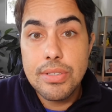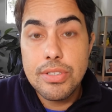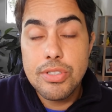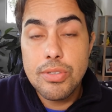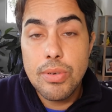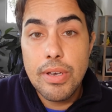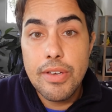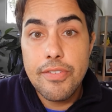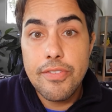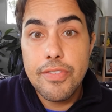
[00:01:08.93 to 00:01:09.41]

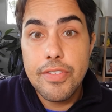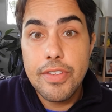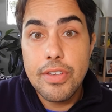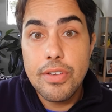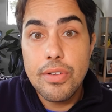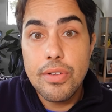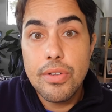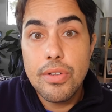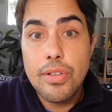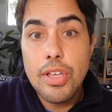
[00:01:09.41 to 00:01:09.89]
Do I
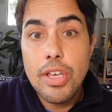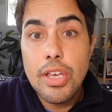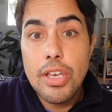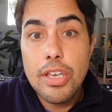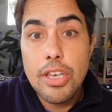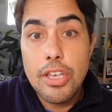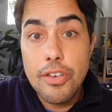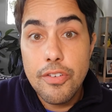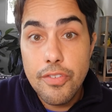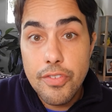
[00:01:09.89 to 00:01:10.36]
feel
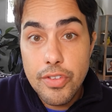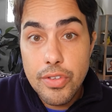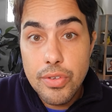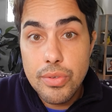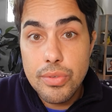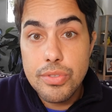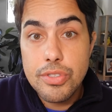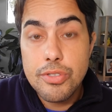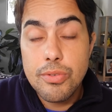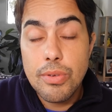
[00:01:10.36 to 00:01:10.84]

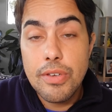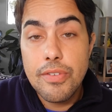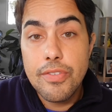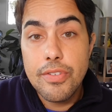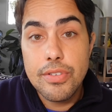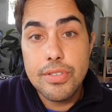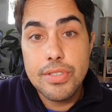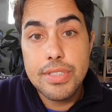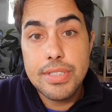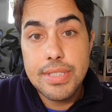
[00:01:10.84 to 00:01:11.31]
confused? Do I
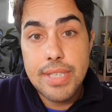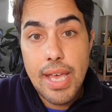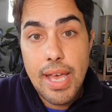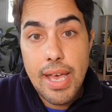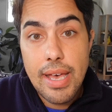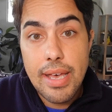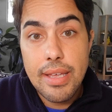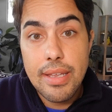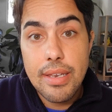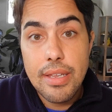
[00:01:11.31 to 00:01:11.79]
feel
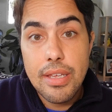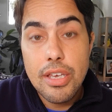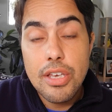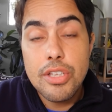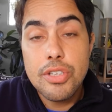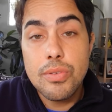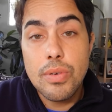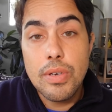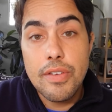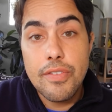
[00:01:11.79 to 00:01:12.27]
sad?
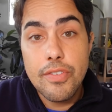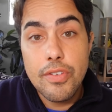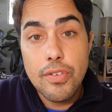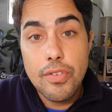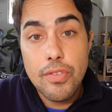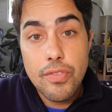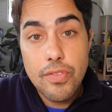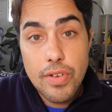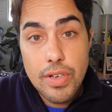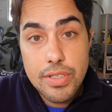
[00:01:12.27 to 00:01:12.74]
Do I feel
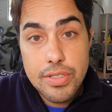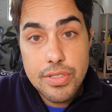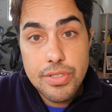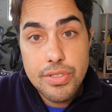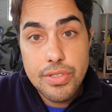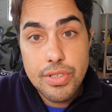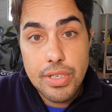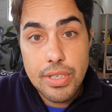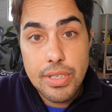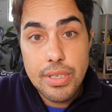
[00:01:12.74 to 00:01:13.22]

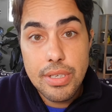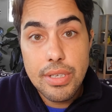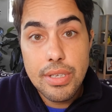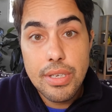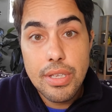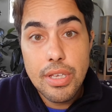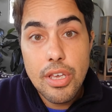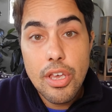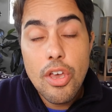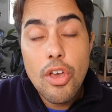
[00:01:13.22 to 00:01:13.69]
frustrated?
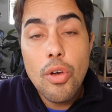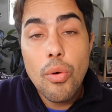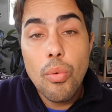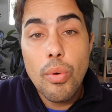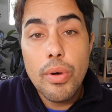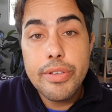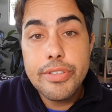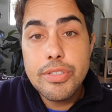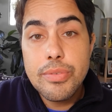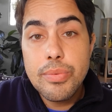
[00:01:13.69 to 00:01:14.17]

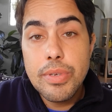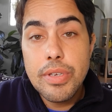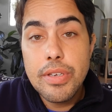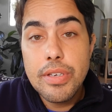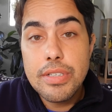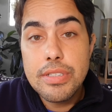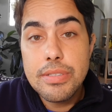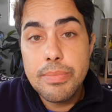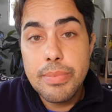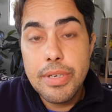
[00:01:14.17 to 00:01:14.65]
Once we
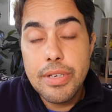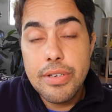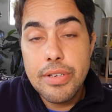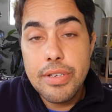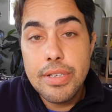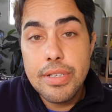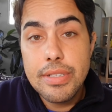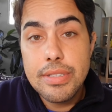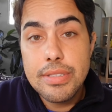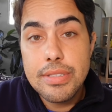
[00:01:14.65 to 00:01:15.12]

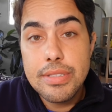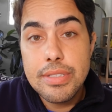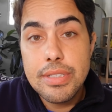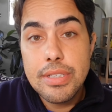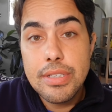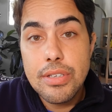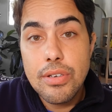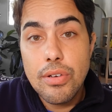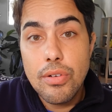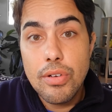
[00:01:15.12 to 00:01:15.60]
experience
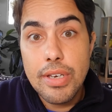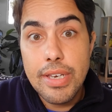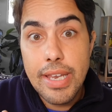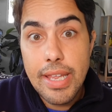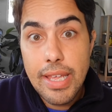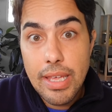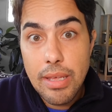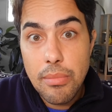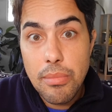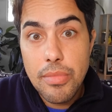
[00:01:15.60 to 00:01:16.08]
or
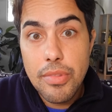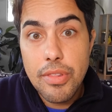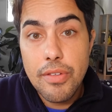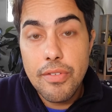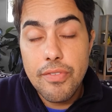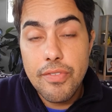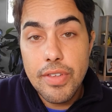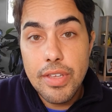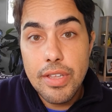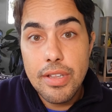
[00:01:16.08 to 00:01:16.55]
name the
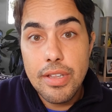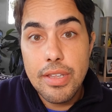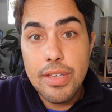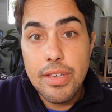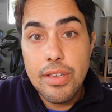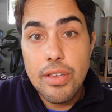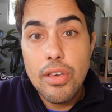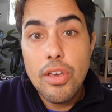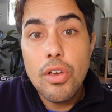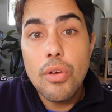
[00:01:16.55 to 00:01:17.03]

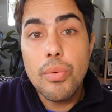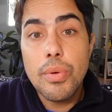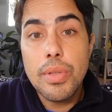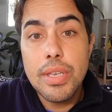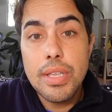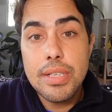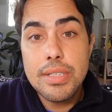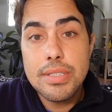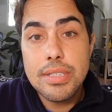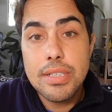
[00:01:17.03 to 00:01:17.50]
feeling, we
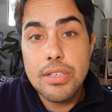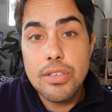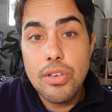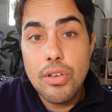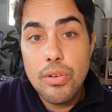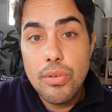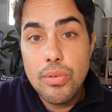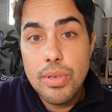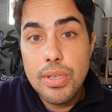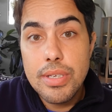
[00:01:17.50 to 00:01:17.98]
need to
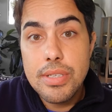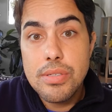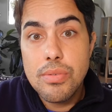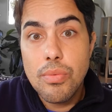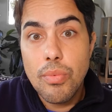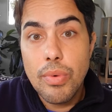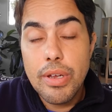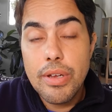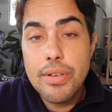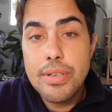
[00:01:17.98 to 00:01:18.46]
notice
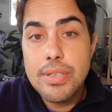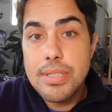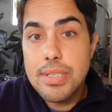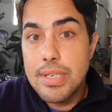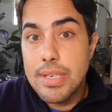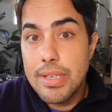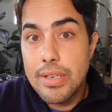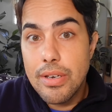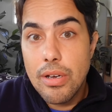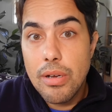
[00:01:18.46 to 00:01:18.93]
where is it
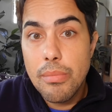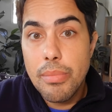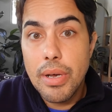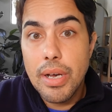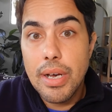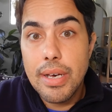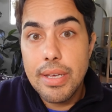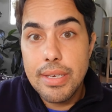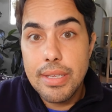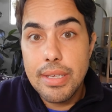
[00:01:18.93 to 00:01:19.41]
in our
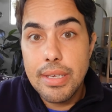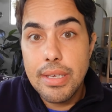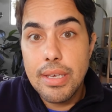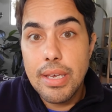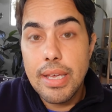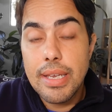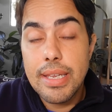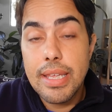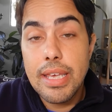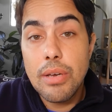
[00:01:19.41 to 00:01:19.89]
body
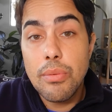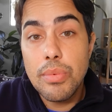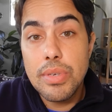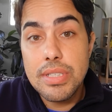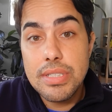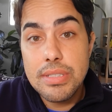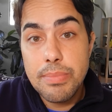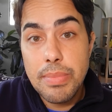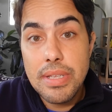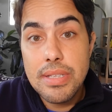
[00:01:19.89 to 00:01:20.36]
and can we
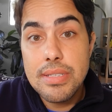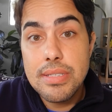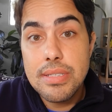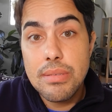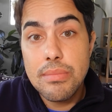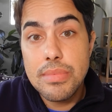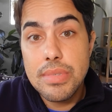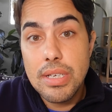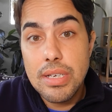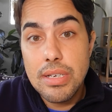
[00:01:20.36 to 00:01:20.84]
spend
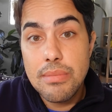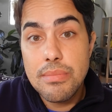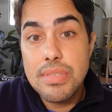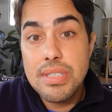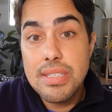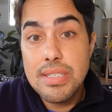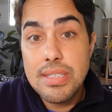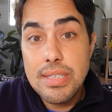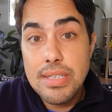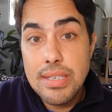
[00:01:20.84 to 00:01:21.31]
some time
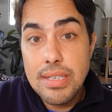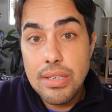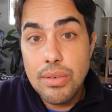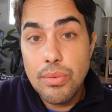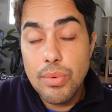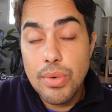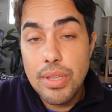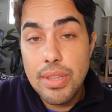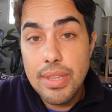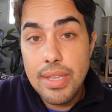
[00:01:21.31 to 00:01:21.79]
sitting
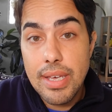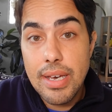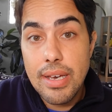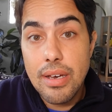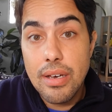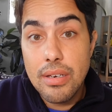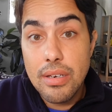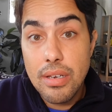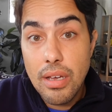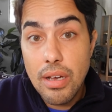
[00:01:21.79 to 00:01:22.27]
with that
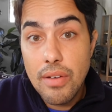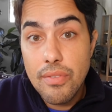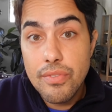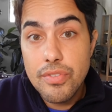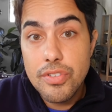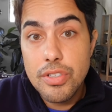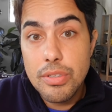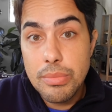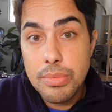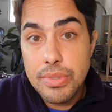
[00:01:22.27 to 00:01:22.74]

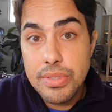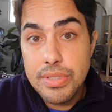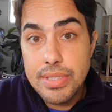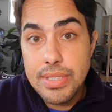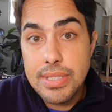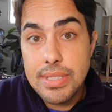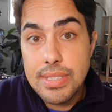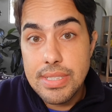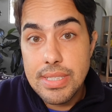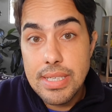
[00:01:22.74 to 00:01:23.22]
uncomfortable
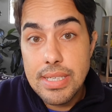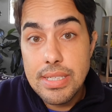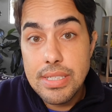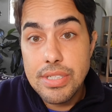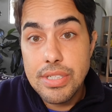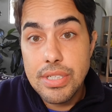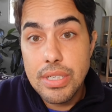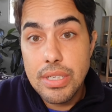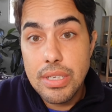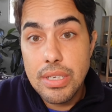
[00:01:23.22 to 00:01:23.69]

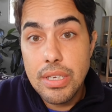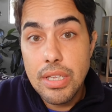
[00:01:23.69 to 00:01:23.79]
sensation